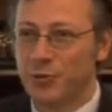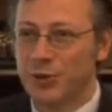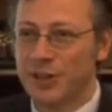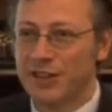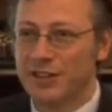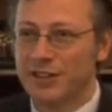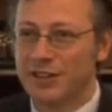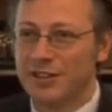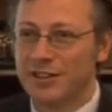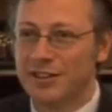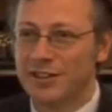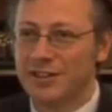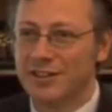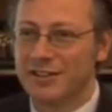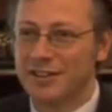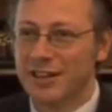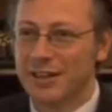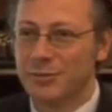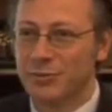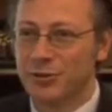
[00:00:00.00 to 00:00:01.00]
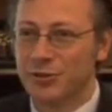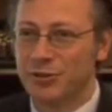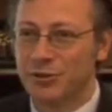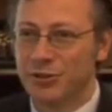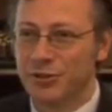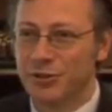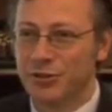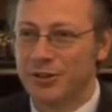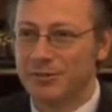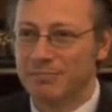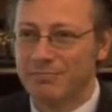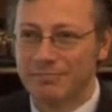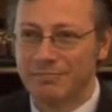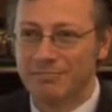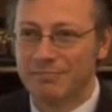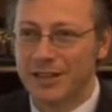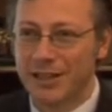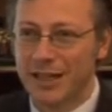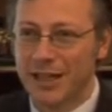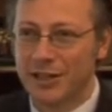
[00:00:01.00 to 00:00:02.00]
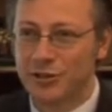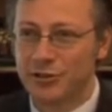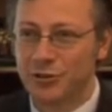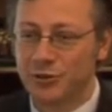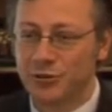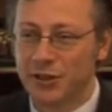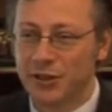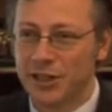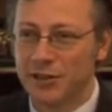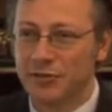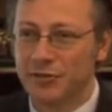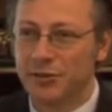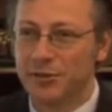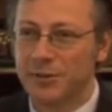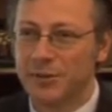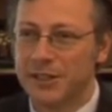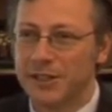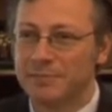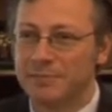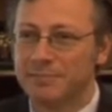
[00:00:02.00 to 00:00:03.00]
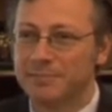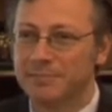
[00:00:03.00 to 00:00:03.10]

weeks since the time of surgery. How's your recovery been?